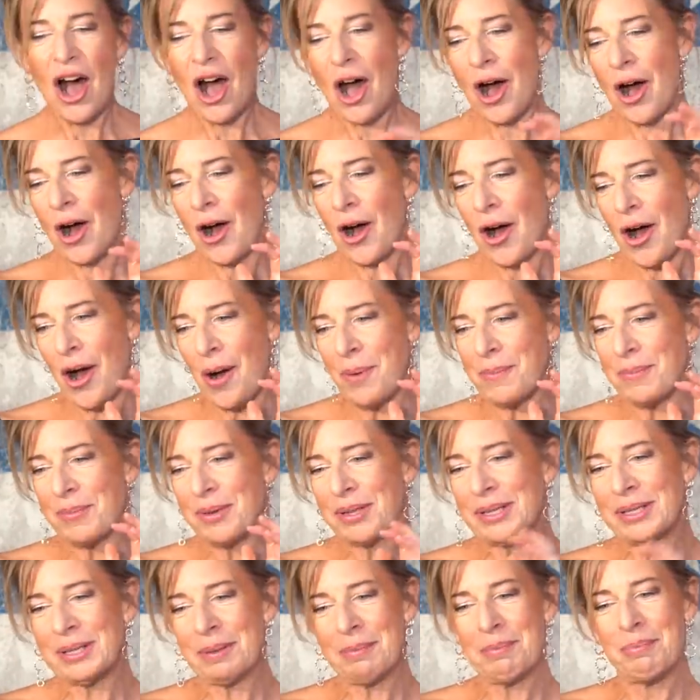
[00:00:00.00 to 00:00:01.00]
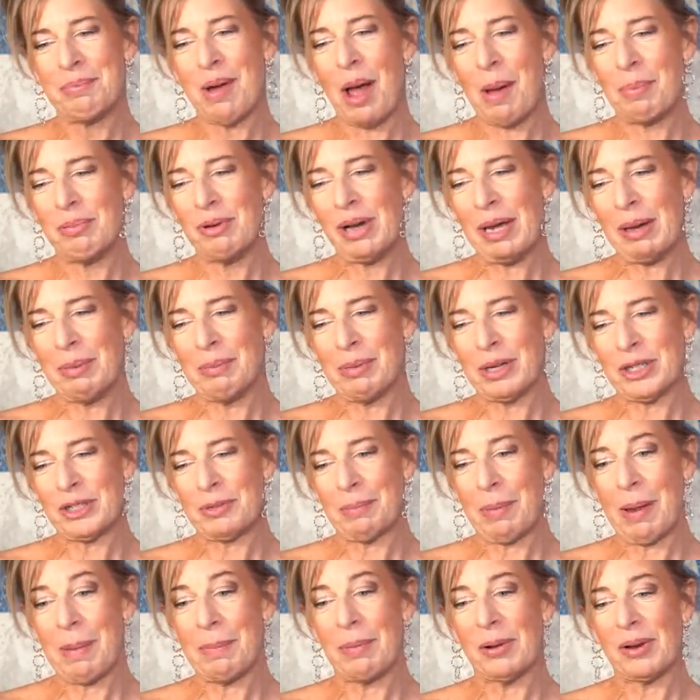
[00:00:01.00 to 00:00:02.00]
Um, some a brilliant bunch
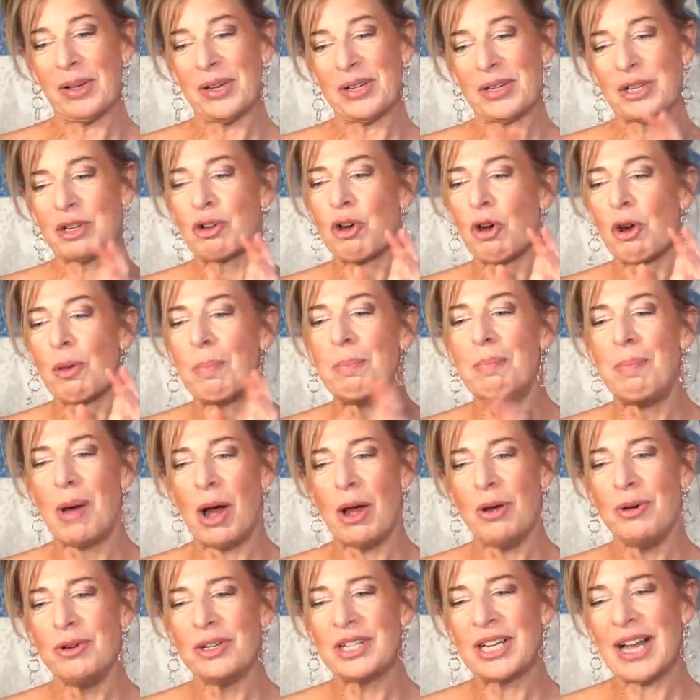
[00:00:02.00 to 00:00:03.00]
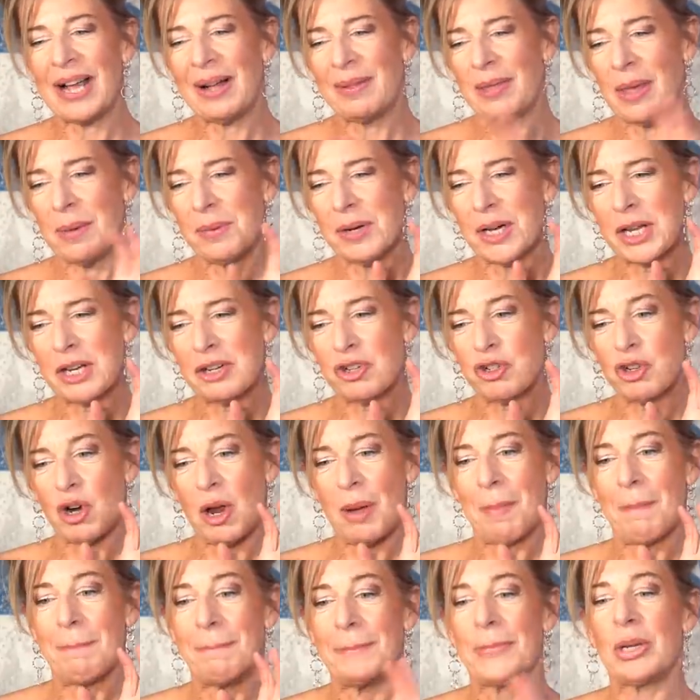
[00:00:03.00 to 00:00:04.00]
of people had got a boat and they were going to
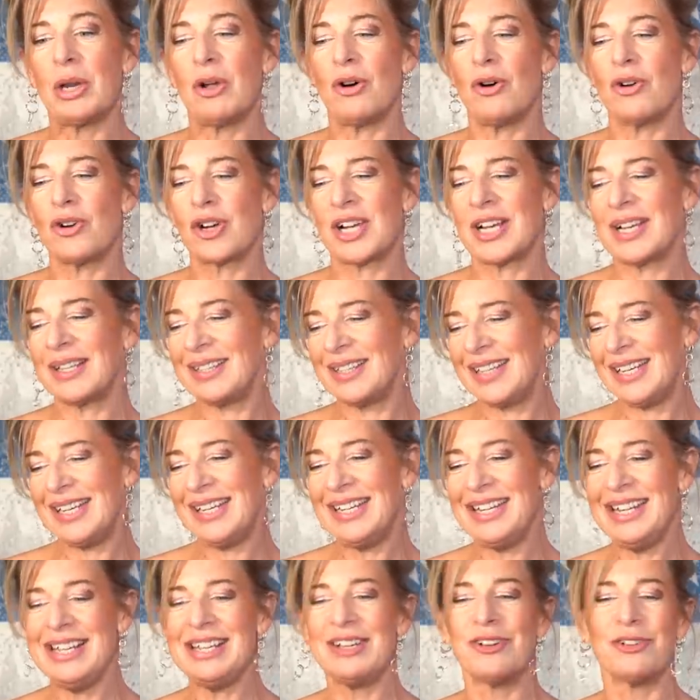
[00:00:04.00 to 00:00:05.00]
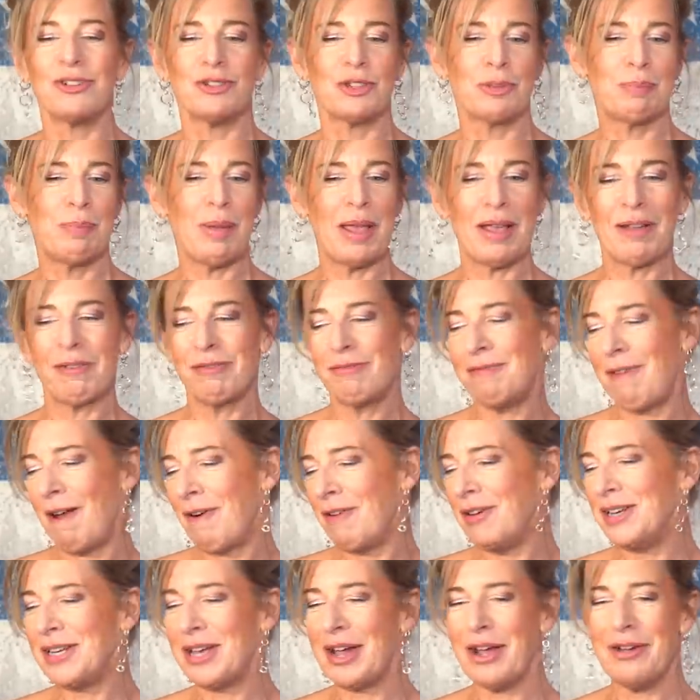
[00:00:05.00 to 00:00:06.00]
try and block the illegals being
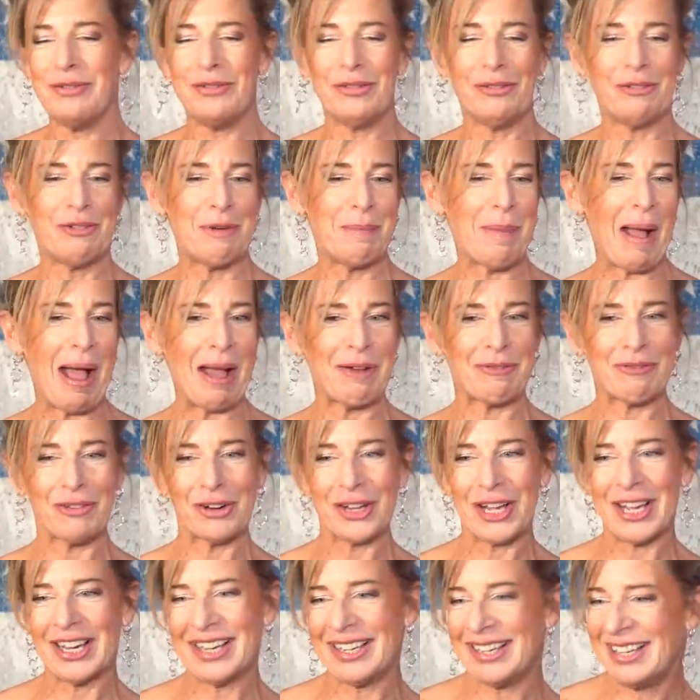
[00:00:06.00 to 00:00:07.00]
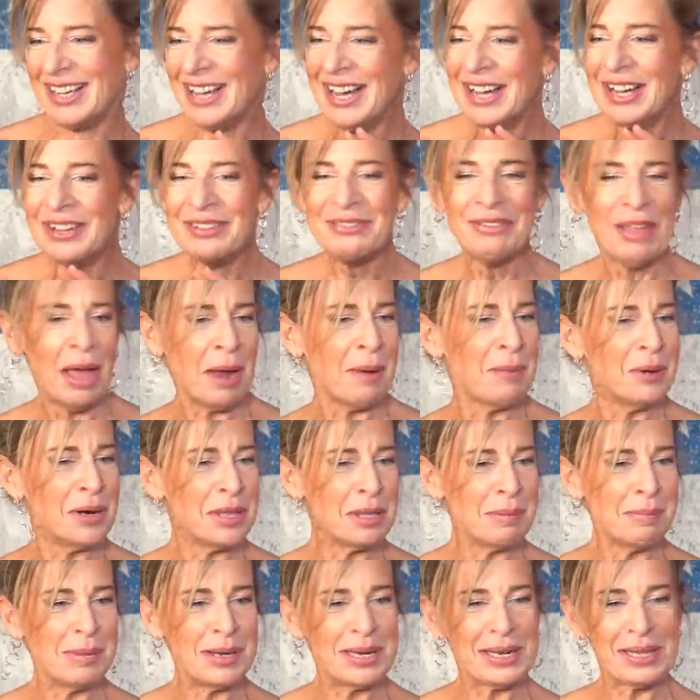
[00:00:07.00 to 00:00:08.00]
ferried over from Africa. They were
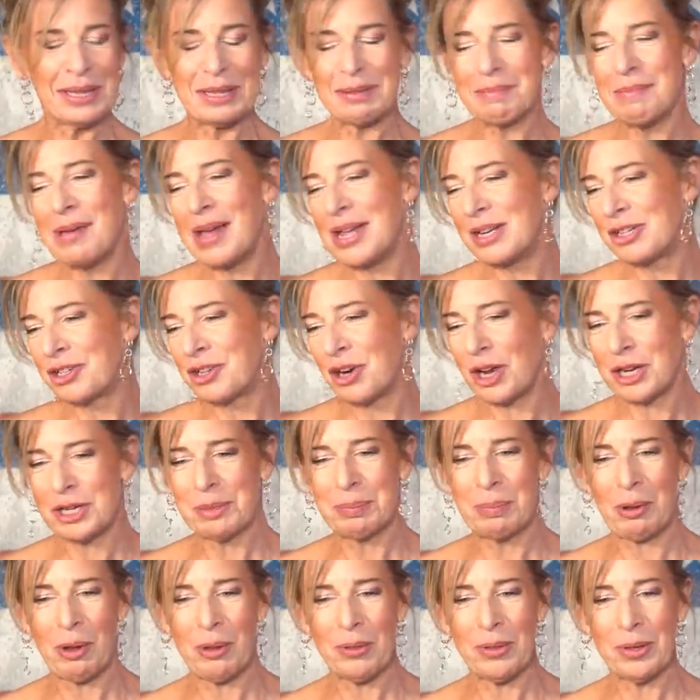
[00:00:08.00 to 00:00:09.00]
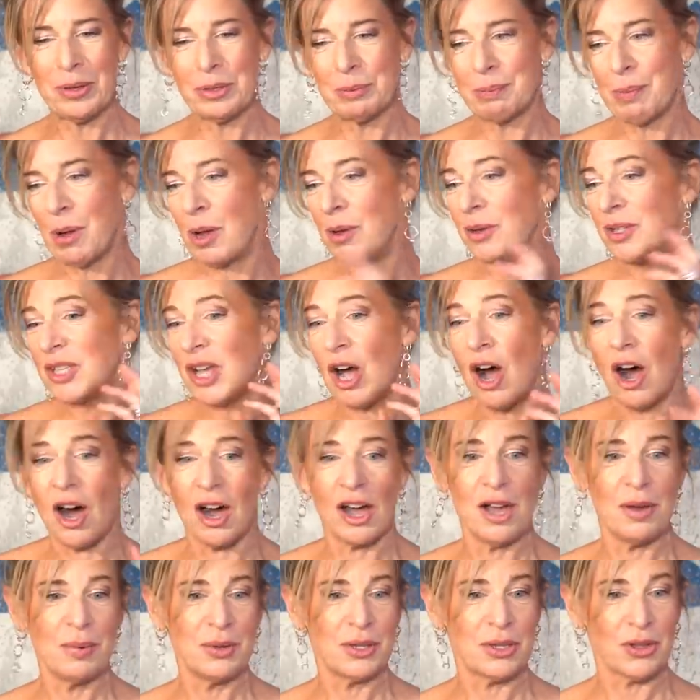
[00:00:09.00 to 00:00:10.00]
in the middle of the Med trying to block those boats.
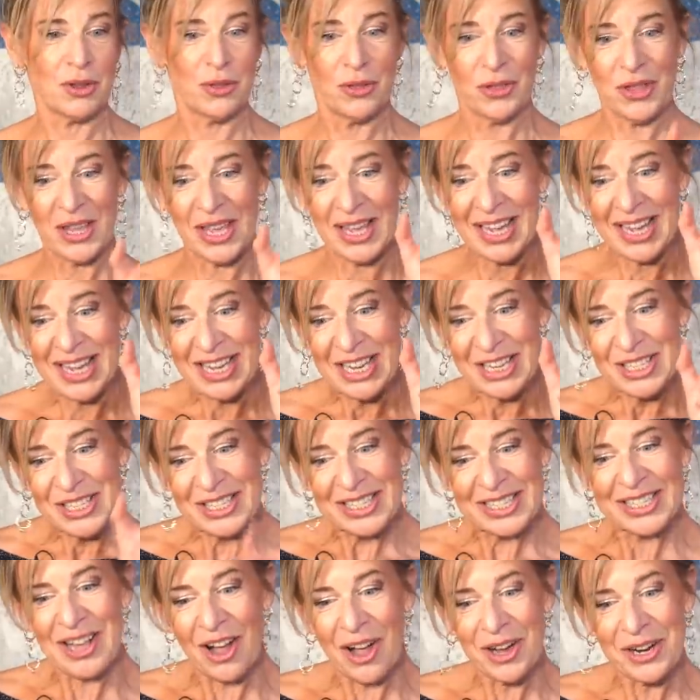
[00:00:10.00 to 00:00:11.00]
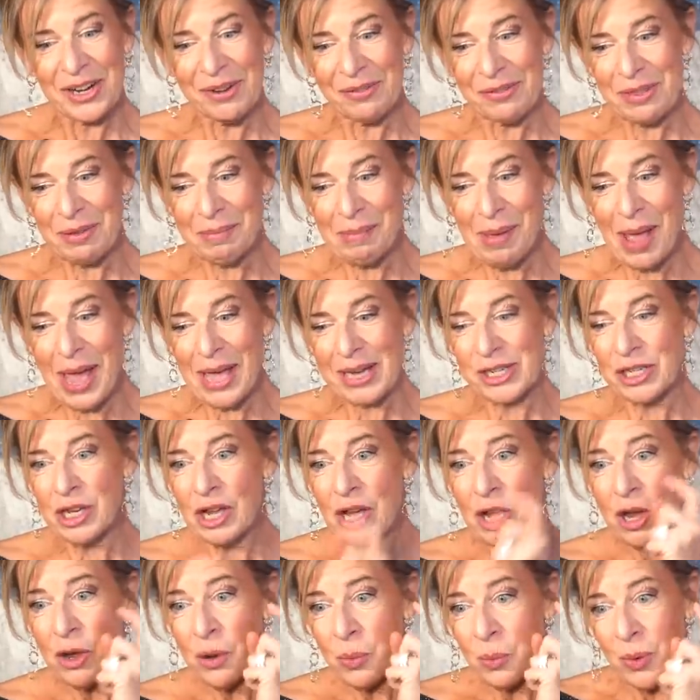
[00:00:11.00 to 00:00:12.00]
I was on the side of the Med
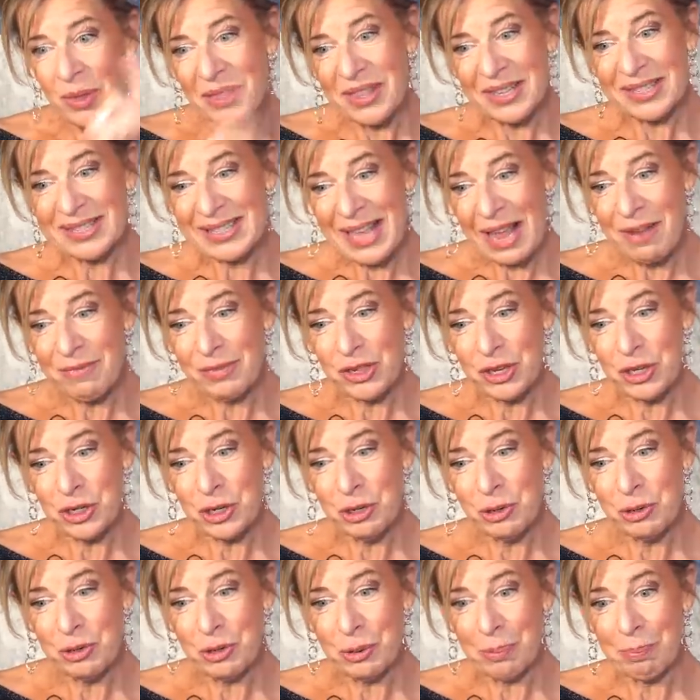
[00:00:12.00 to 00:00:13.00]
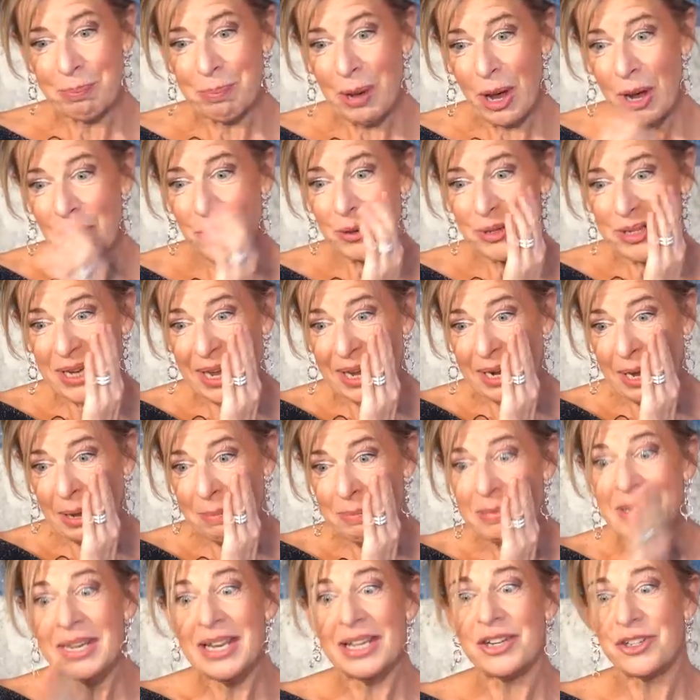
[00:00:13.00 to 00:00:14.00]
with the Save the Children boat, and
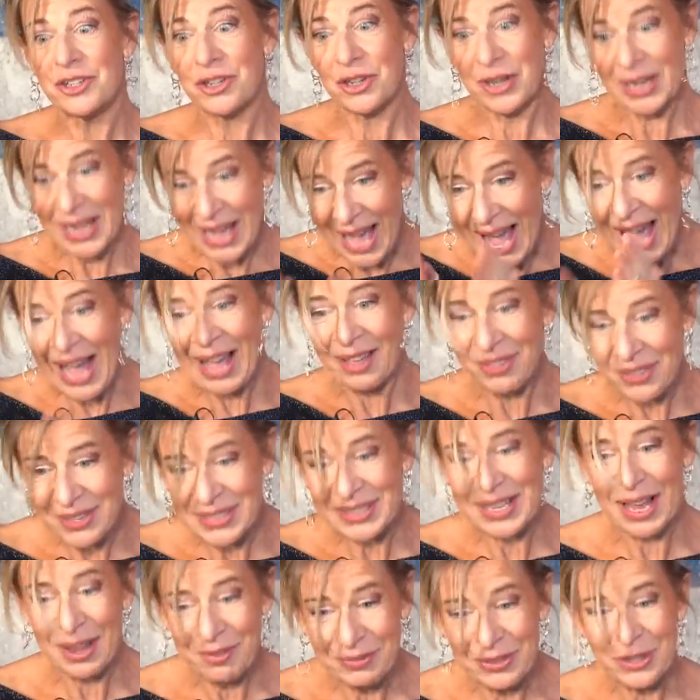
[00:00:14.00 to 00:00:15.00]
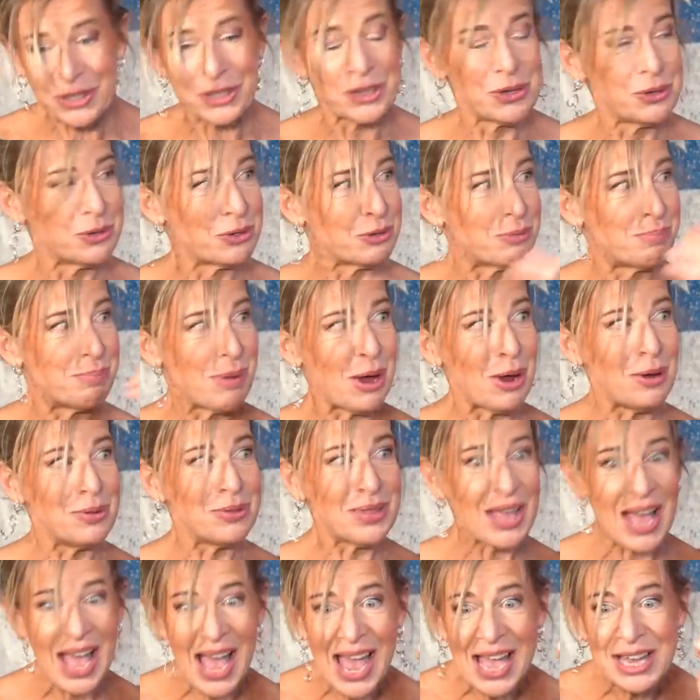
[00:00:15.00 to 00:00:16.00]
I'm literally at the Save the Children
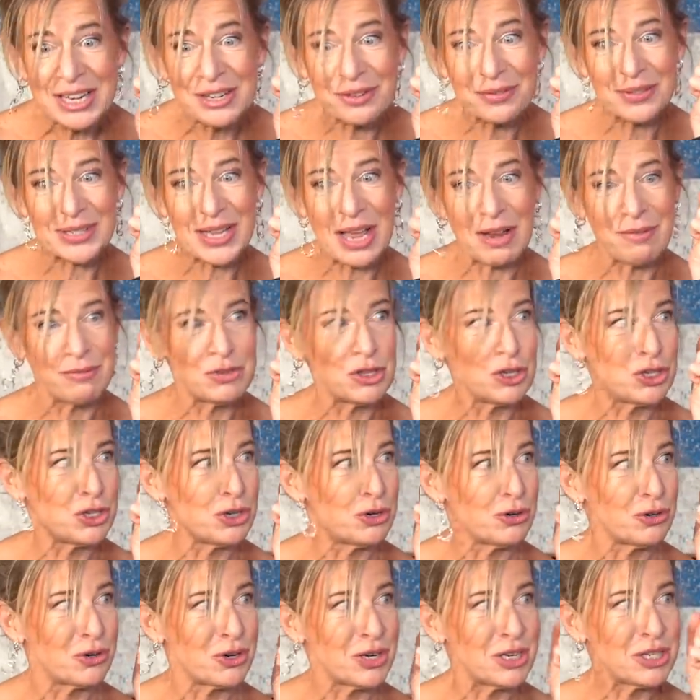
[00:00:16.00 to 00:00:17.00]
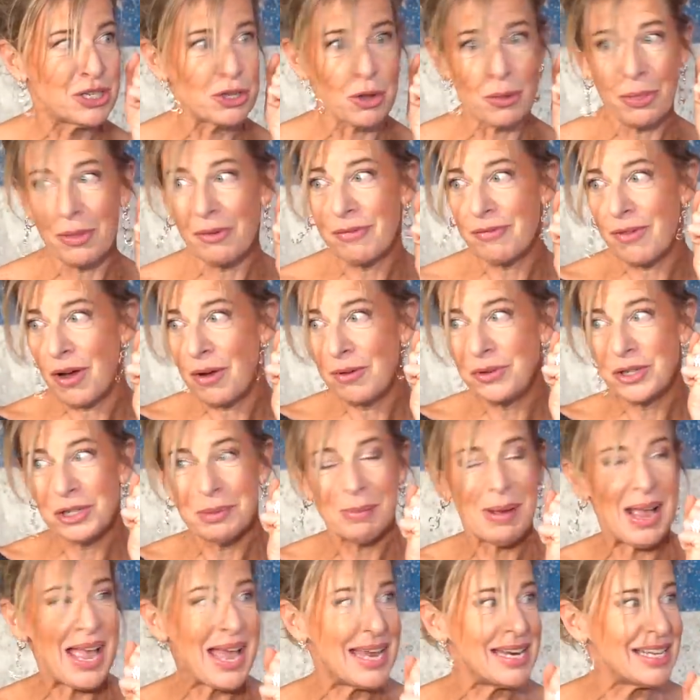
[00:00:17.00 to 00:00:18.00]
boat. The head of Save the Children is on the phone
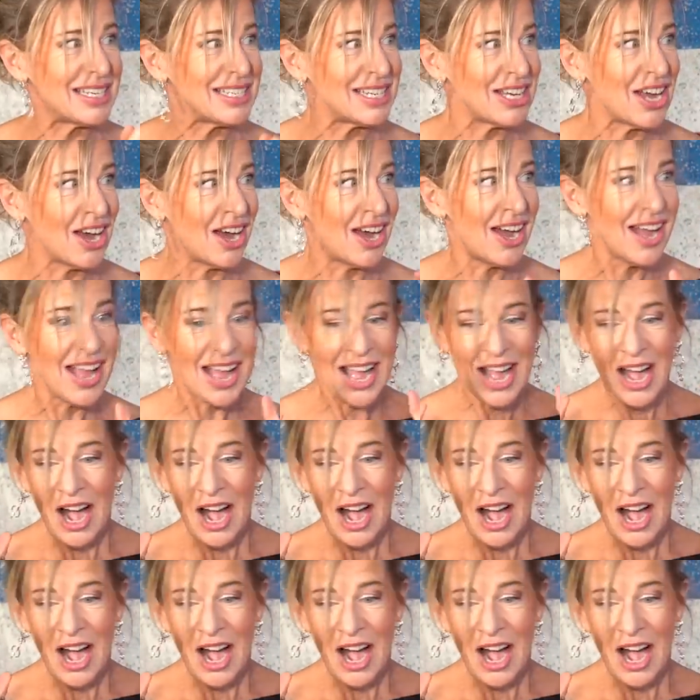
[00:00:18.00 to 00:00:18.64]
to my editor.